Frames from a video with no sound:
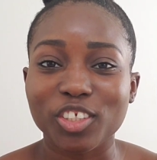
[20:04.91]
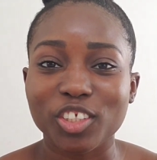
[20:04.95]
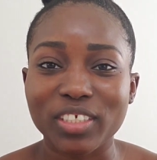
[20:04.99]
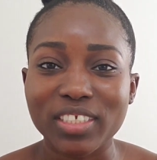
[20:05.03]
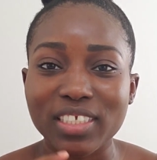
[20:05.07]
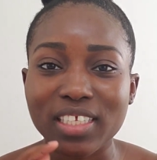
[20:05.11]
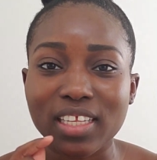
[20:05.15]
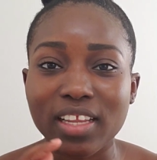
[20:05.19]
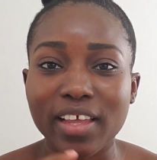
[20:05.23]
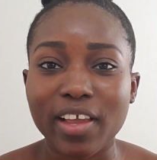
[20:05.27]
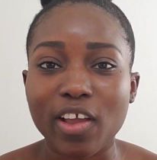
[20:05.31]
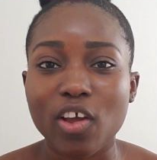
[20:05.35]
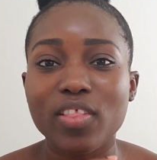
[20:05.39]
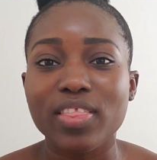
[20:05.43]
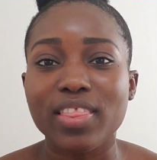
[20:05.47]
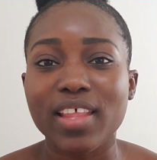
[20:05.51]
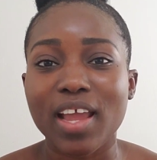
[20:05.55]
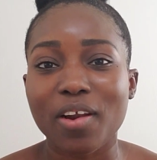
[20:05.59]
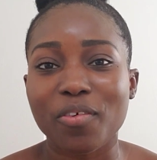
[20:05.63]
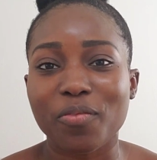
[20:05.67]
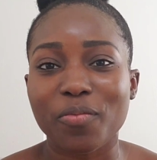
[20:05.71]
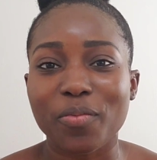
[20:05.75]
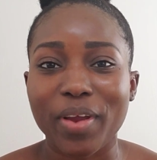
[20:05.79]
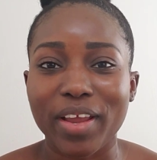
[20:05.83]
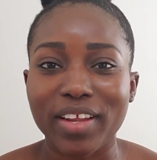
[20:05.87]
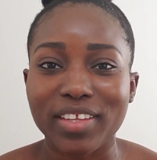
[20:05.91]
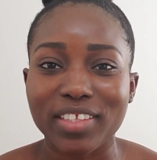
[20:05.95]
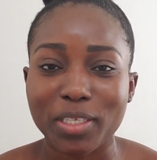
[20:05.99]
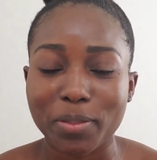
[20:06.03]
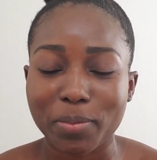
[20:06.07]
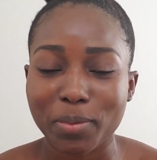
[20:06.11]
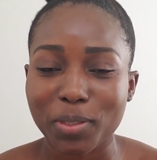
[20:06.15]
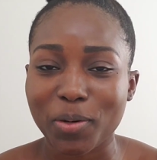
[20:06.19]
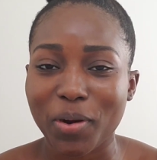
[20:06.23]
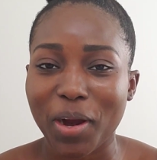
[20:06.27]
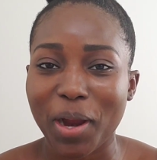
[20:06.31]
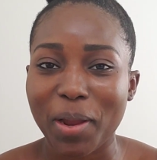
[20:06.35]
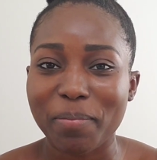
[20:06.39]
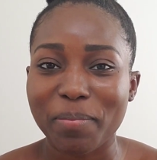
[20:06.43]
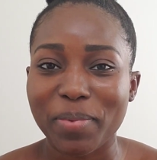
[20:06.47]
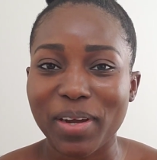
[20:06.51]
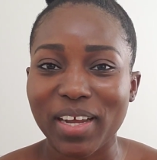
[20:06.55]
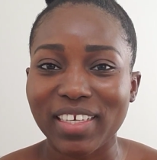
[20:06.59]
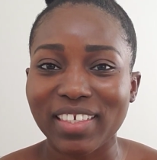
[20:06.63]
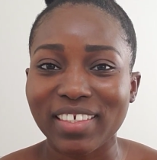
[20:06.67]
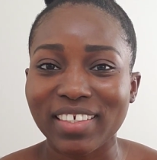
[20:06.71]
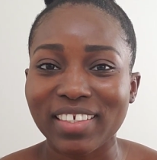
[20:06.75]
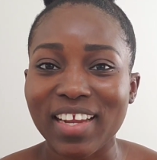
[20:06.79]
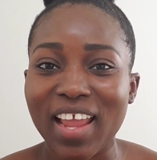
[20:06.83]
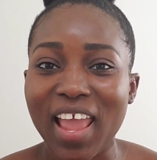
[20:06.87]
Just click on that red subscribe
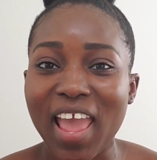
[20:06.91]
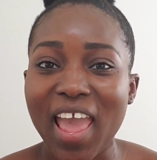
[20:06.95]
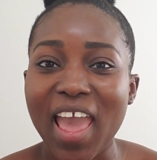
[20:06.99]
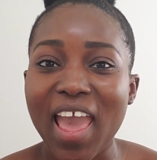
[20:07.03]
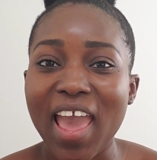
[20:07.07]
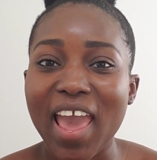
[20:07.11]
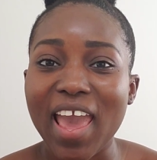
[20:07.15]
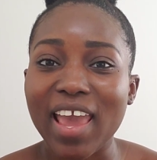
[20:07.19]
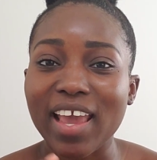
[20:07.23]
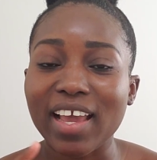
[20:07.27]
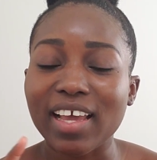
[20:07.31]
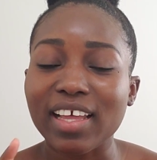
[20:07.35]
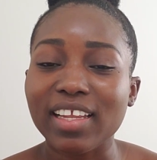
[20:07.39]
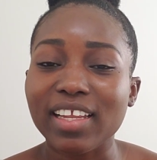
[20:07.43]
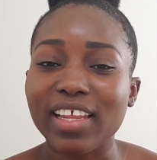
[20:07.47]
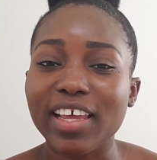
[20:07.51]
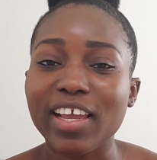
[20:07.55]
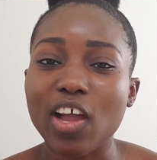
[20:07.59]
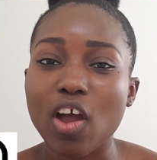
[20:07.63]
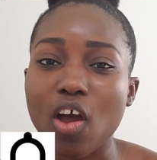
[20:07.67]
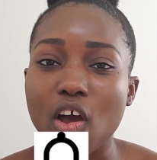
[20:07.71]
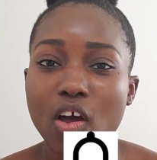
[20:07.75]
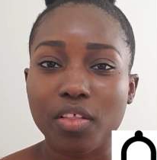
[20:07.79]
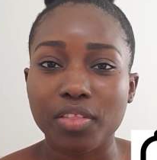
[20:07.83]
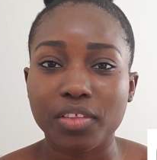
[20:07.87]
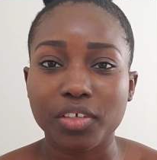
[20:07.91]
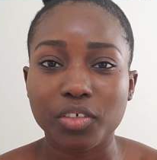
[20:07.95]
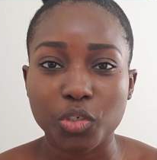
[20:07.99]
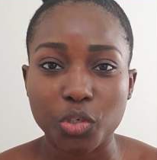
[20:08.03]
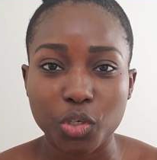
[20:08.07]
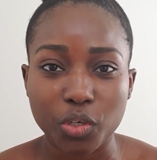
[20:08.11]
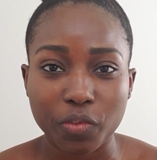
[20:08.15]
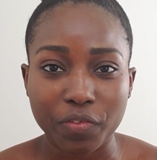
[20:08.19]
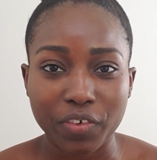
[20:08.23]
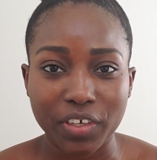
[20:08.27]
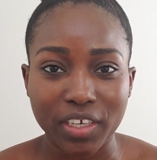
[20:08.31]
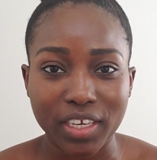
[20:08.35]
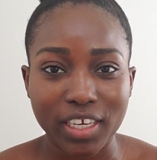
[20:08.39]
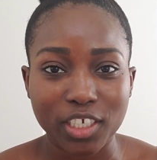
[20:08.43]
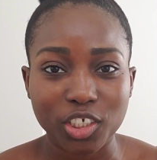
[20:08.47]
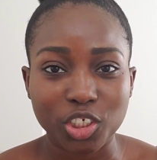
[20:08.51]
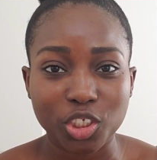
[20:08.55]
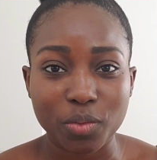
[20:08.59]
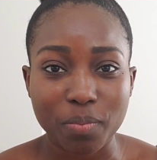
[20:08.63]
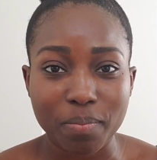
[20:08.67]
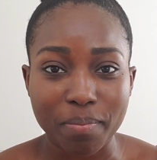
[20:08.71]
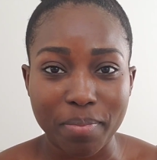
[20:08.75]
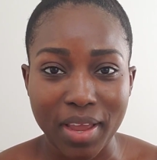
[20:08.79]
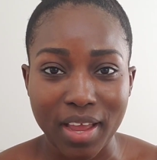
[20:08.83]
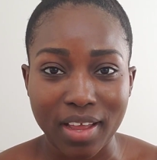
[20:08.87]
button and click on the
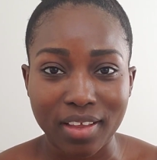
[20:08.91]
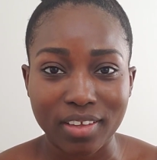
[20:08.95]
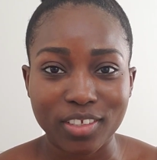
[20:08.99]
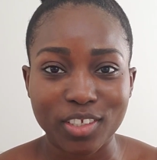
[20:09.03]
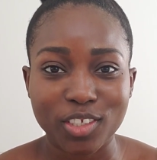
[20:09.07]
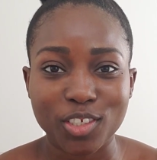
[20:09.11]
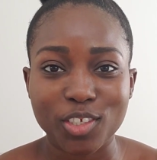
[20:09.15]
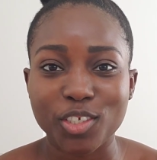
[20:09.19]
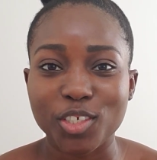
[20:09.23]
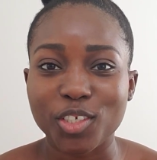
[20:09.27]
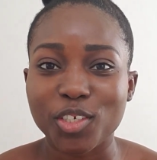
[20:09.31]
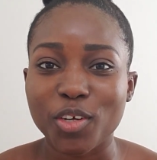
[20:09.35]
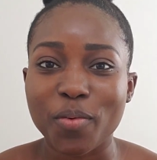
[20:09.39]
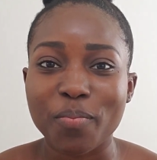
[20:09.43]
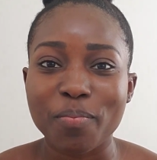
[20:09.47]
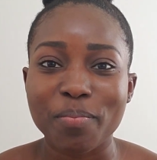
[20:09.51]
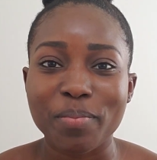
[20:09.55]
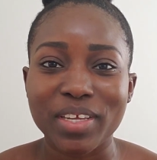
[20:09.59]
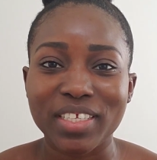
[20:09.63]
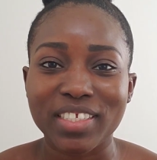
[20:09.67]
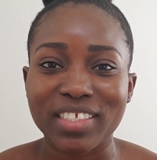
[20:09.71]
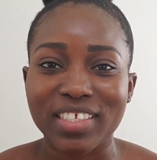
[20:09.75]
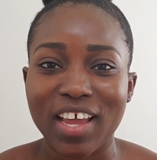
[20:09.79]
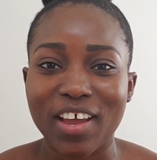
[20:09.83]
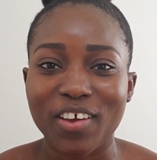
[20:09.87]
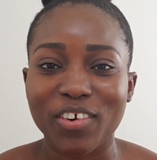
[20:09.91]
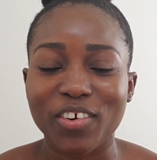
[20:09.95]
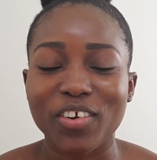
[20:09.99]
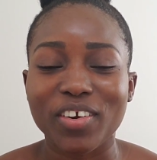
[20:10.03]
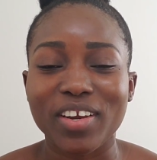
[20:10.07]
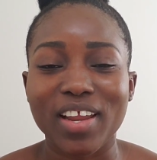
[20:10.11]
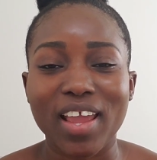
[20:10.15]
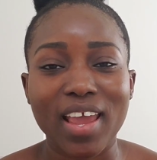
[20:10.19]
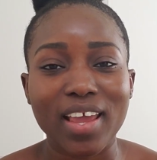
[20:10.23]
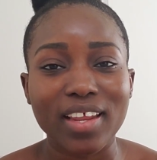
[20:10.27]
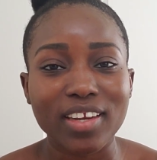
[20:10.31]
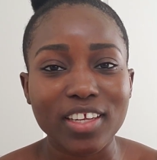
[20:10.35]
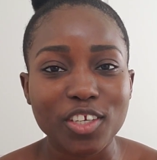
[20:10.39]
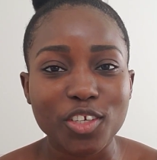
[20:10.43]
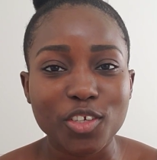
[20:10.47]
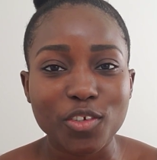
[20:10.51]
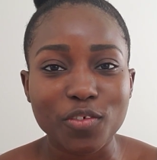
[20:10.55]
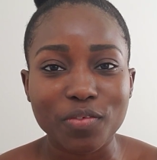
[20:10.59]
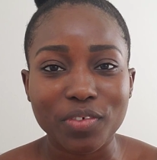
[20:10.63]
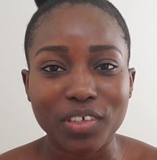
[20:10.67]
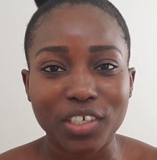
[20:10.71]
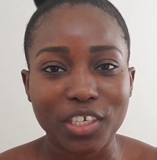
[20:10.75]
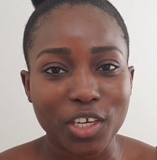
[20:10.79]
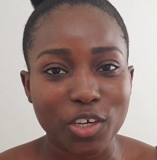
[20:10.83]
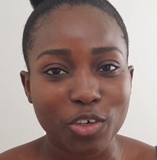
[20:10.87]
notification bell so you don't miss out on any
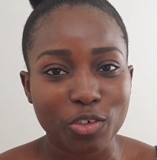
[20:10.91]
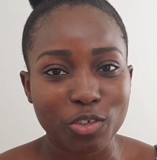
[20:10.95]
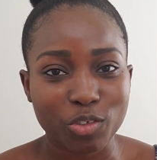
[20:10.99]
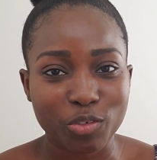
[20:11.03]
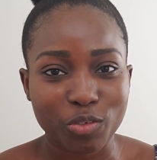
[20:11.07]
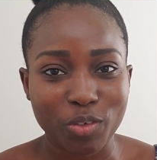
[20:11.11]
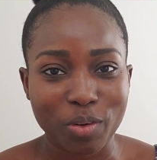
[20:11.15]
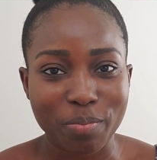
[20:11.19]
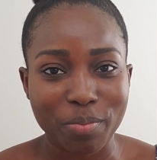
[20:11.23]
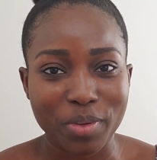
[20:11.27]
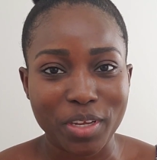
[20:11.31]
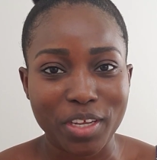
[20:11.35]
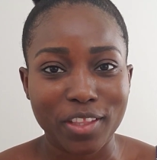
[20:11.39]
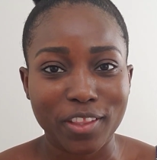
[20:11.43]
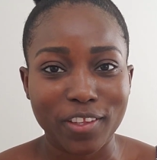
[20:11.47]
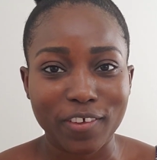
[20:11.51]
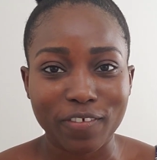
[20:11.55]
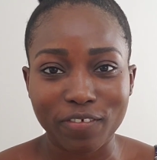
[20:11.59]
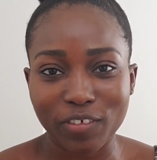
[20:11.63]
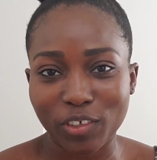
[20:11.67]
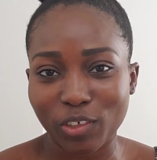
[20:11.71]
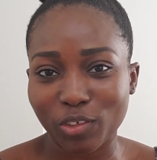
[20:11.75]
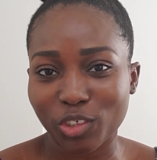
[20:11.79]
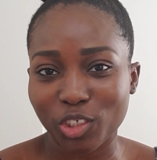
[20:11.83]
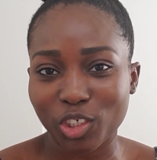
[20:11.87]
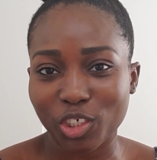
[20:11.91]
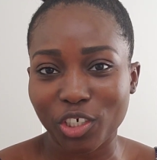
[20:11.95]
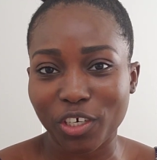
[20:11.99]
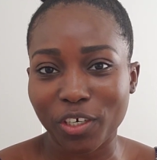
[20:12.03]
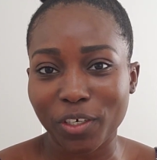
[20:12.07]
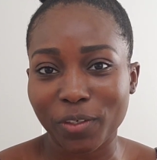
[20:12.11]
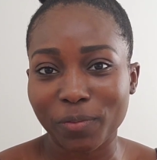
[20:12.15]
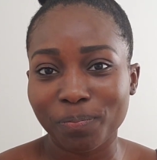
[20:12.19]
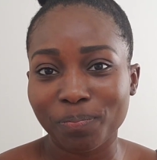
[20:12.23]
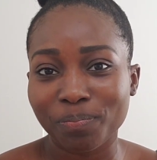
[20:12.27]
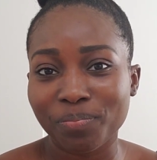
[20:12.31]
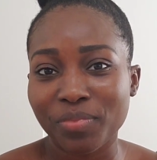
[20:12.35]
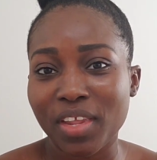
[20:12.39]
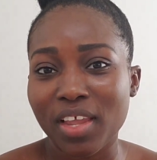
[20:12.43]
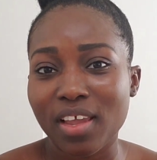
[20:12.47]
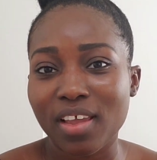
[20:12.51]
new videos from me in the future.